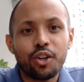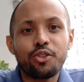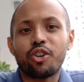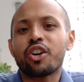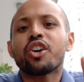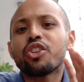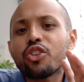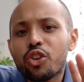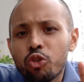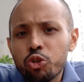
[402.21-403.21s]
you're
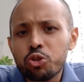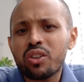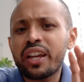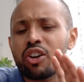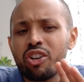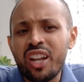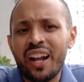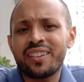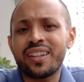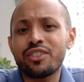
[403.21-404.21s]
usually
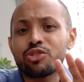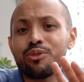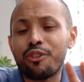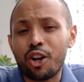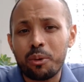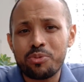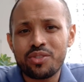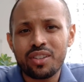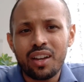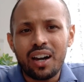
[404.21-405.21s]
connecting to verbs.